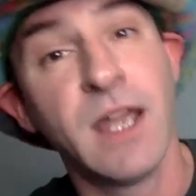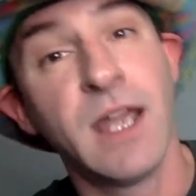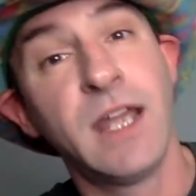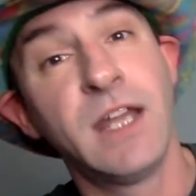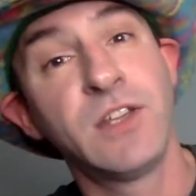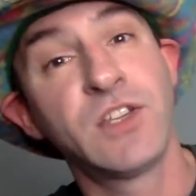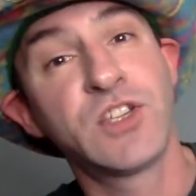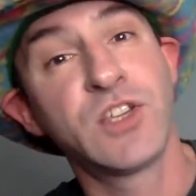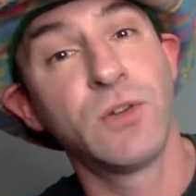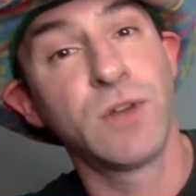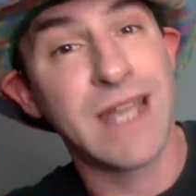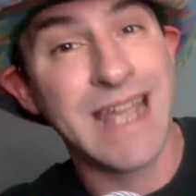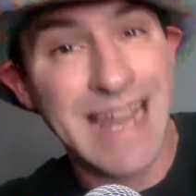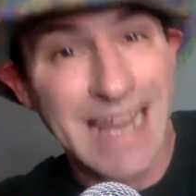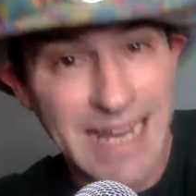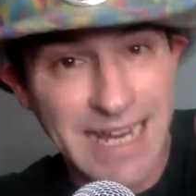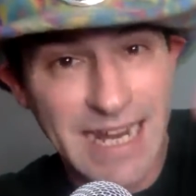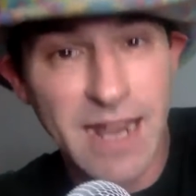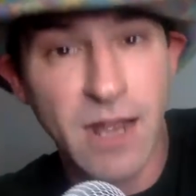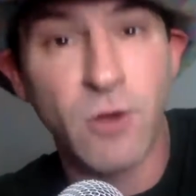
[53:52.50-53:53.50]
And so to
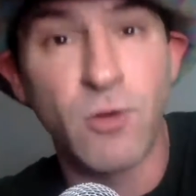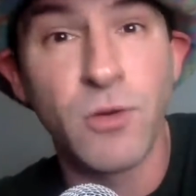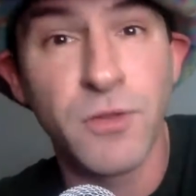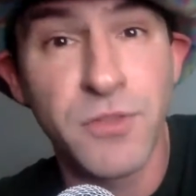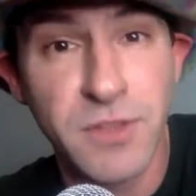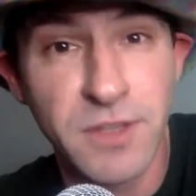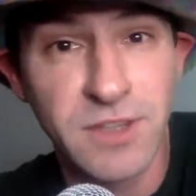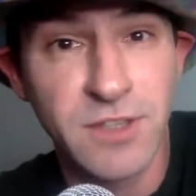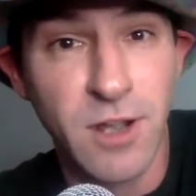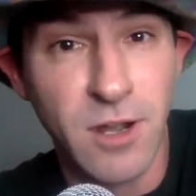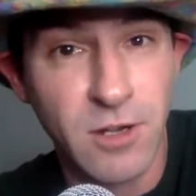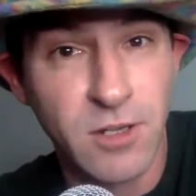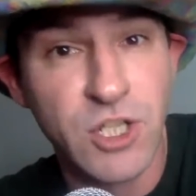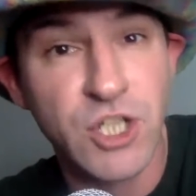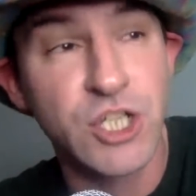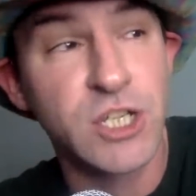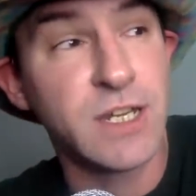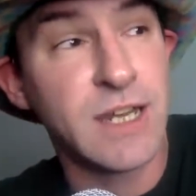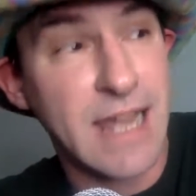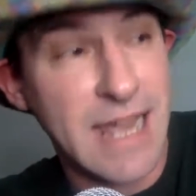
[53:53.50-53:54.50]
hang out with dog
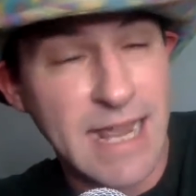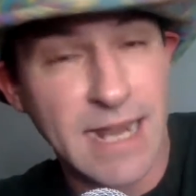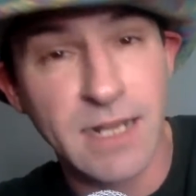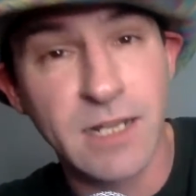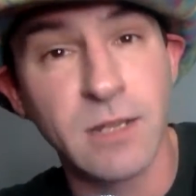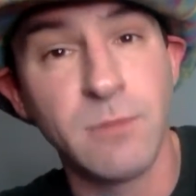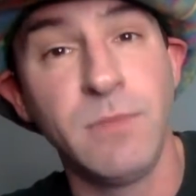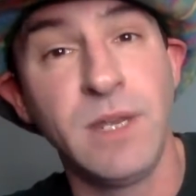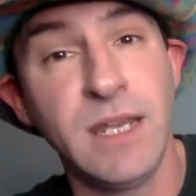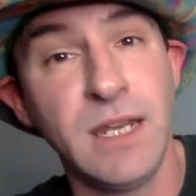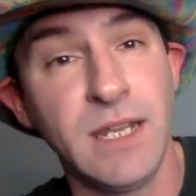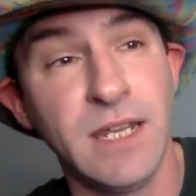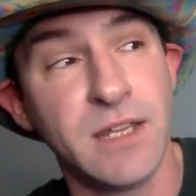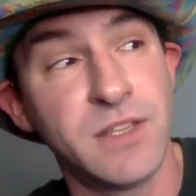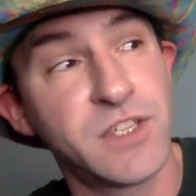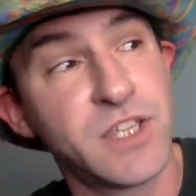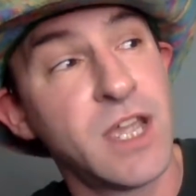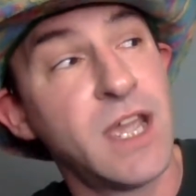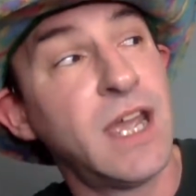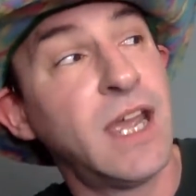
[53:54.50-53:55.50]
shit hack
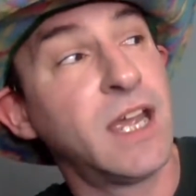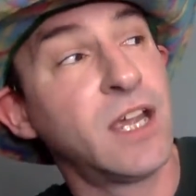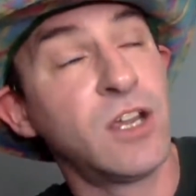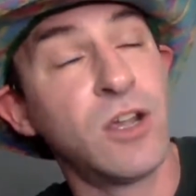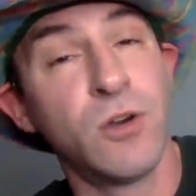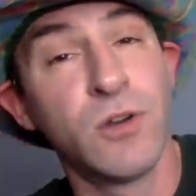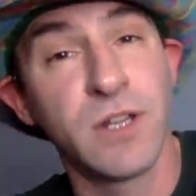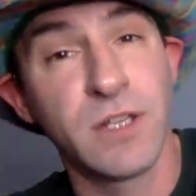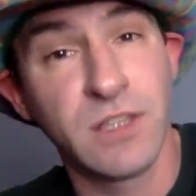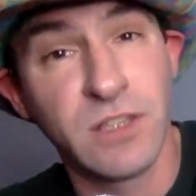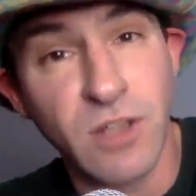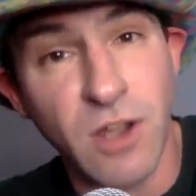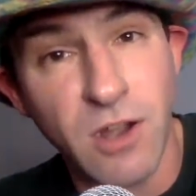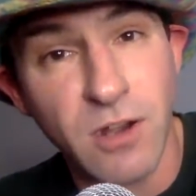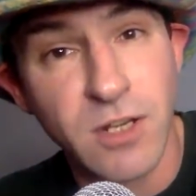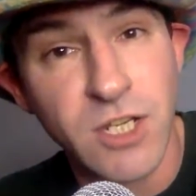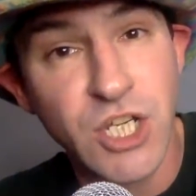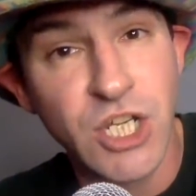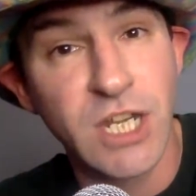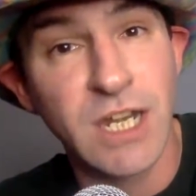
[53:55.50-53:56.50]
comedians and go to
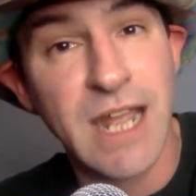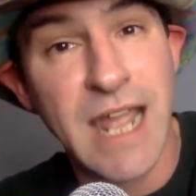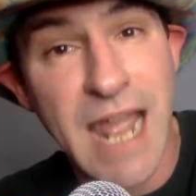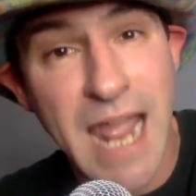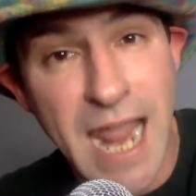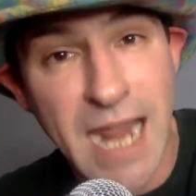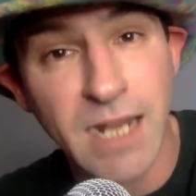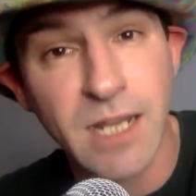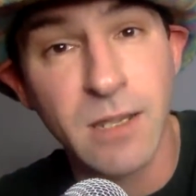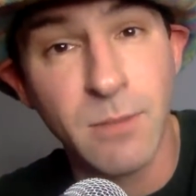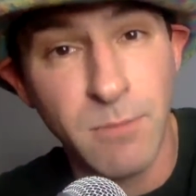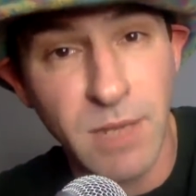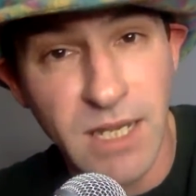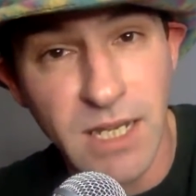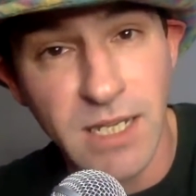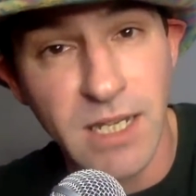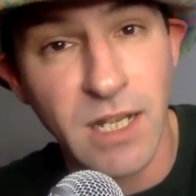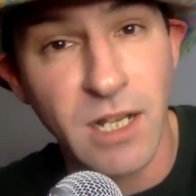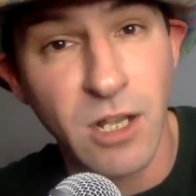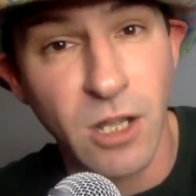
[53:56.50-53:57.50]
dog shit hack
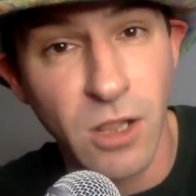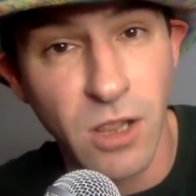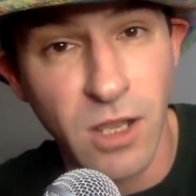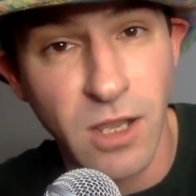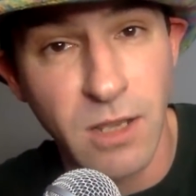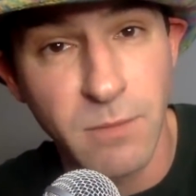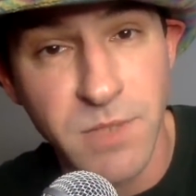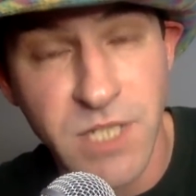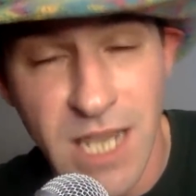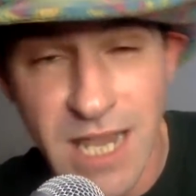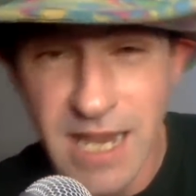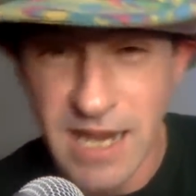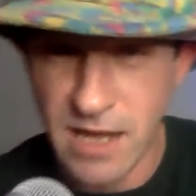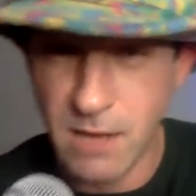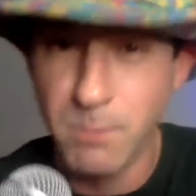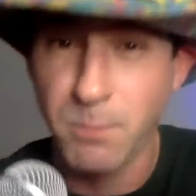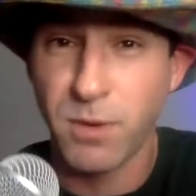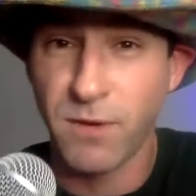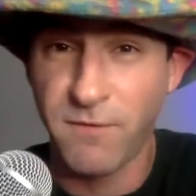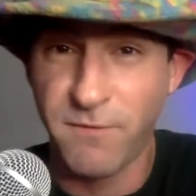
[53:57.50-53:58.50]
comedian clubs
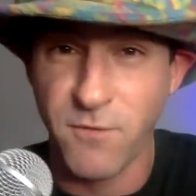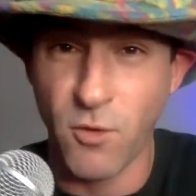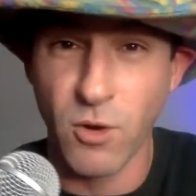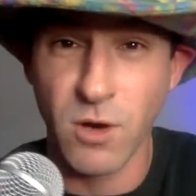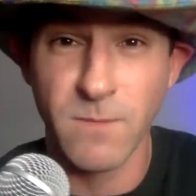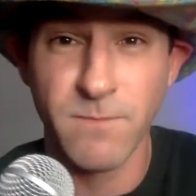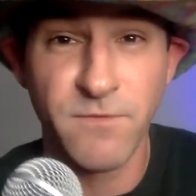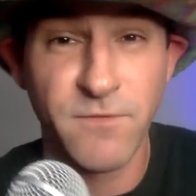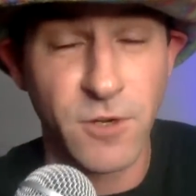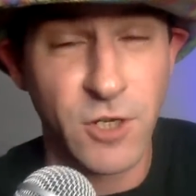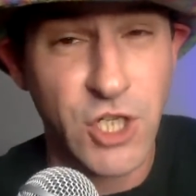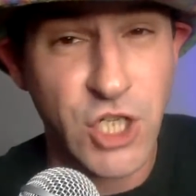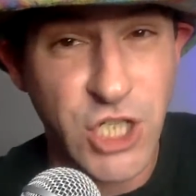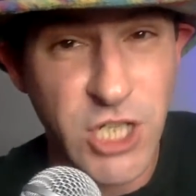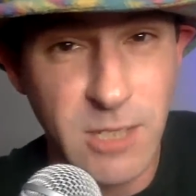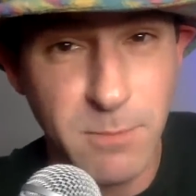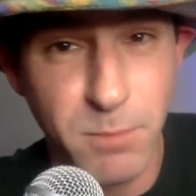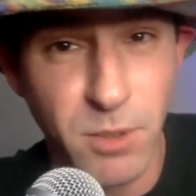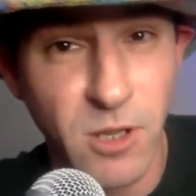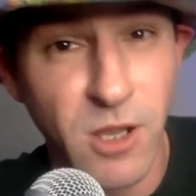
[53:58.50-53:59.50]
and perform for
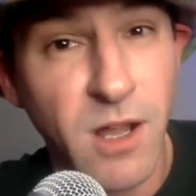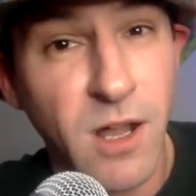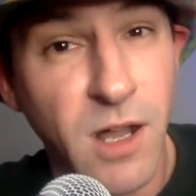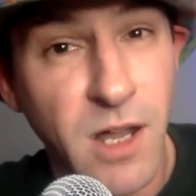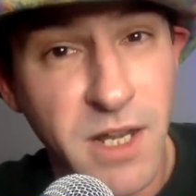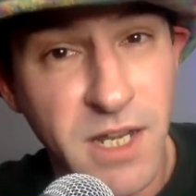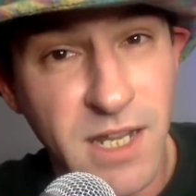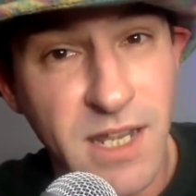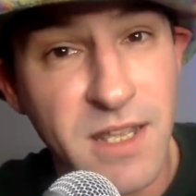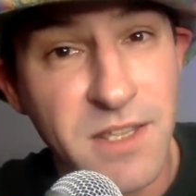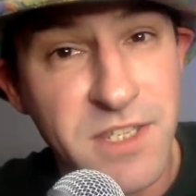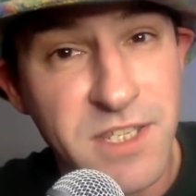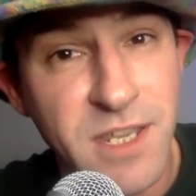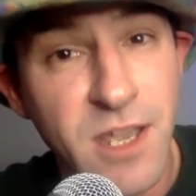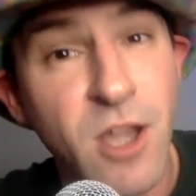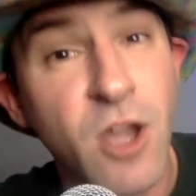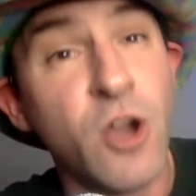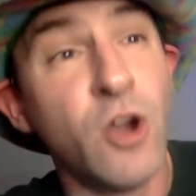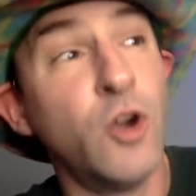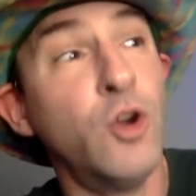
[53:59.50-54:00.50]
sheeple audience
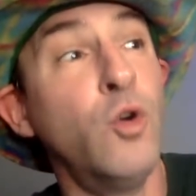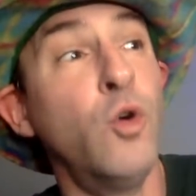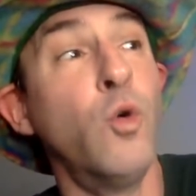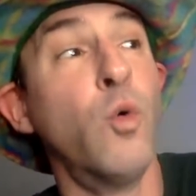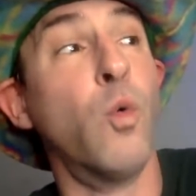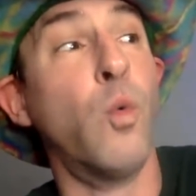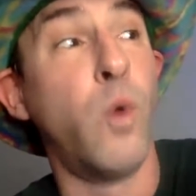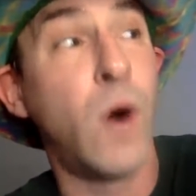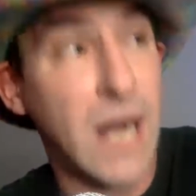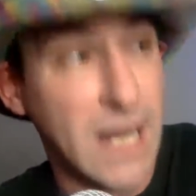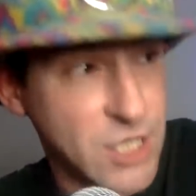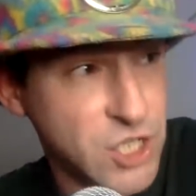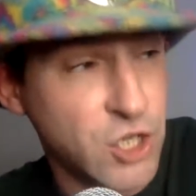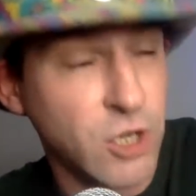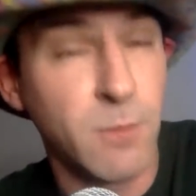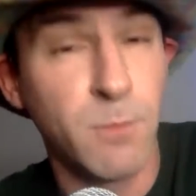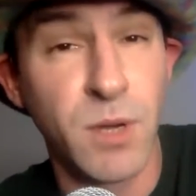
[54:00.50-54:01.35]
who watch a